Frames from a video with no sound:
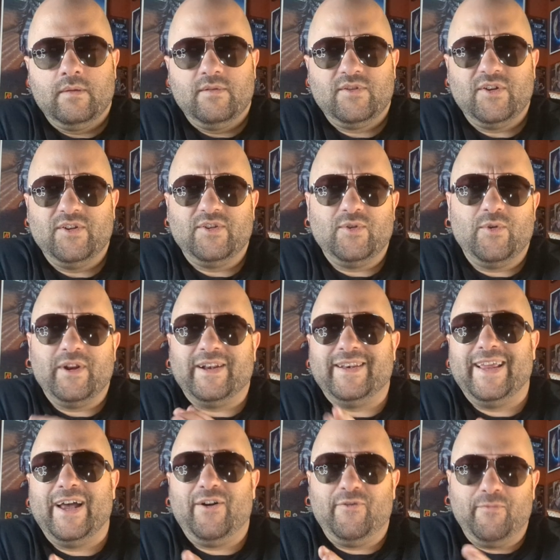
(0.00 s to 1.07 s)
So to sort of
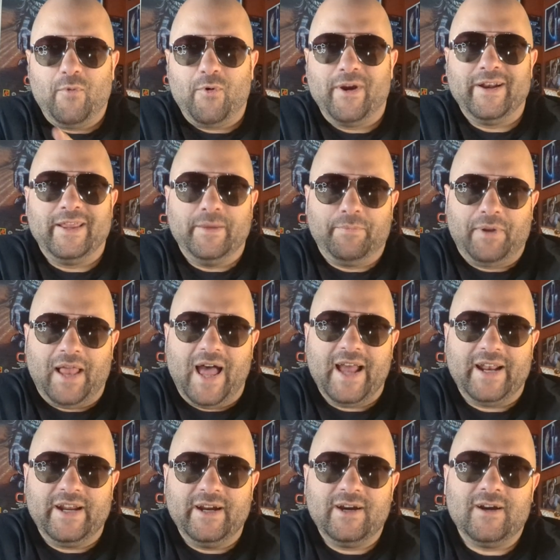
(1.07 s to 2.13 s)
delve more into the
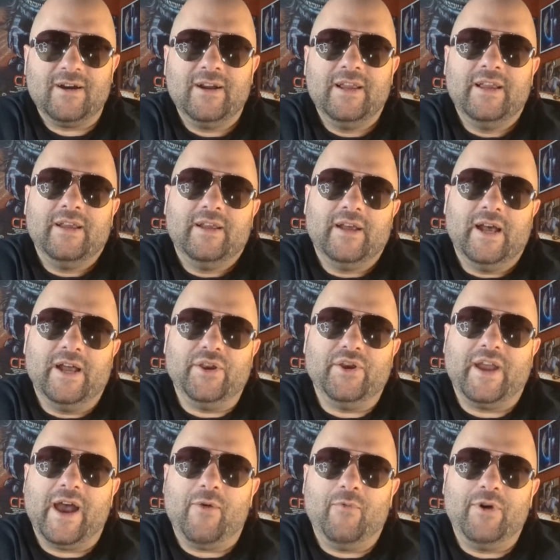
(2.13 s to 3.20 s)
plot here,
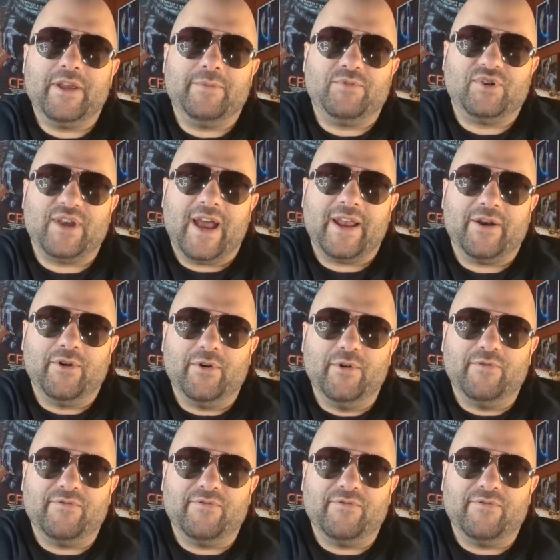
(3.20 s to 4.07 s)
you got William Shatner, who